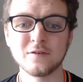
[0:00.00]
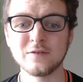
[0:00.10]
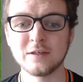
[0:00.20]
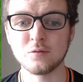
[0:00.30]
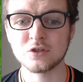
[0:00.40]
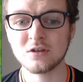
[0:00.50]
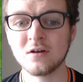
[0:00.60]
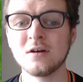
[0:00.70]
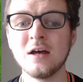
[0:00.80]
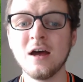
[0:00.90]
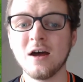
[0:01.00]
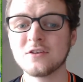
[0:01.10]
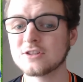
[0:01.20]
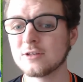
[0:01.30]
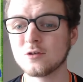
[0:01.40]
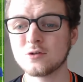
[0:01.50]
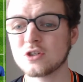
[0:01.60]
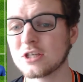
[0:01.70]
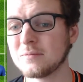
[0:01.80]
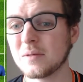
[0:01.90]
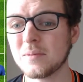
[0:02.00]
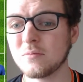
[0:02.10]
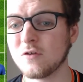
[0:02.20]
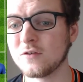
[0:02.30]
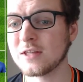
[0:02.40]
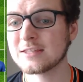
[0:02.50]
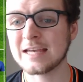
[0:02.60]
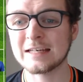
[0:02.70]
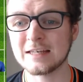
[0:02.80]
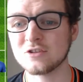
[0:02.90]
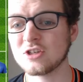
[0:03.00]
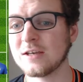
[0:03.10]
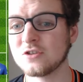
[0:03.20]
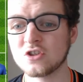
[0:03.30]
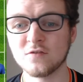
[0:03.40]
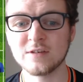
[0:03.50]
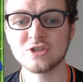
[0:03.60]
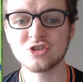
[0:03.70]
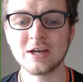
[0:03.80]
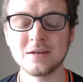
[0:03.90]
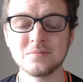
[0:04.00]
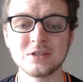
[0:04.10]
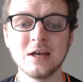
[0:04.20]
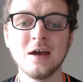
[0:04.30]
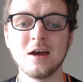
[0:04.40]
and I think he'll start. Hudson-Odoi is just going to be a bit more of an attacking change to Reece James.